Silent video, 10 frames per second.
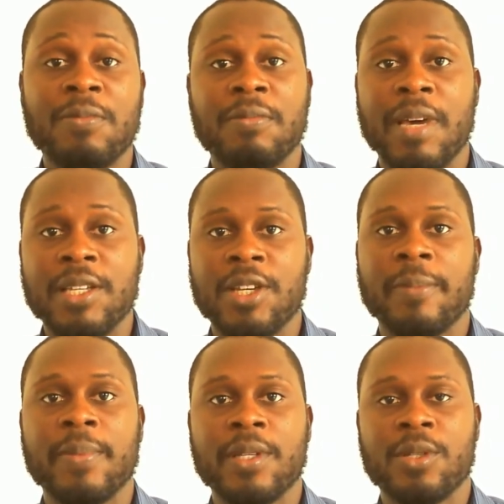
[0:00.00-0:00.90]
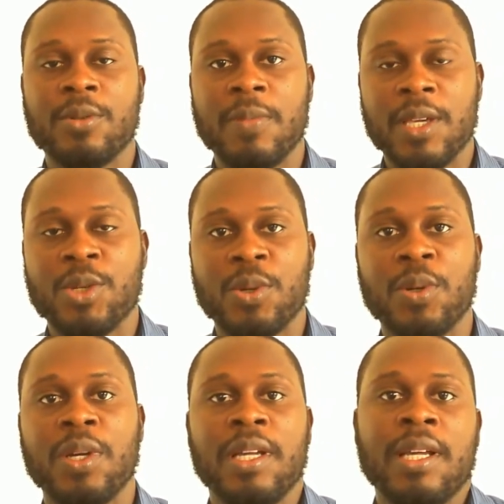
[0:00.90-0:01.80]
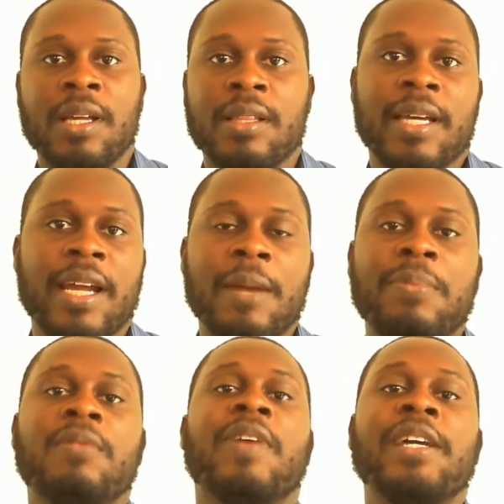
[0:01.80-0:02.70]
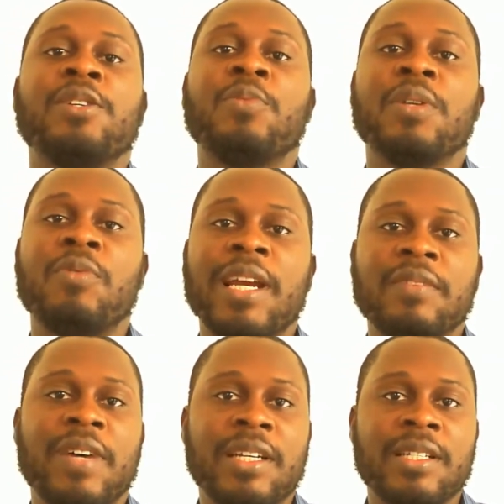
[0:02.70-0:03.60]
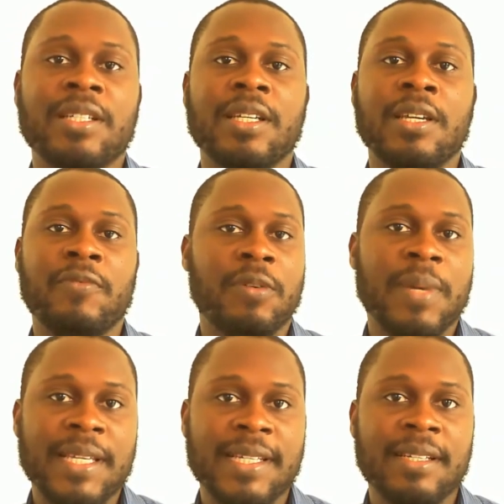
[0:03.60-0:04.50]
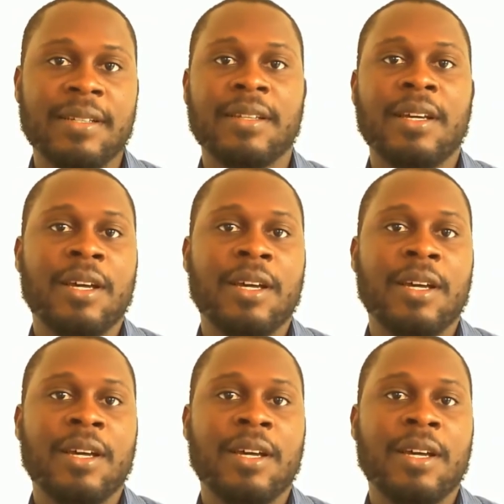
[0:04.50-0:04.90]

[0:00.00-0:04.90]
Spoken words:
My job is to make sure that I provide you with relevant information,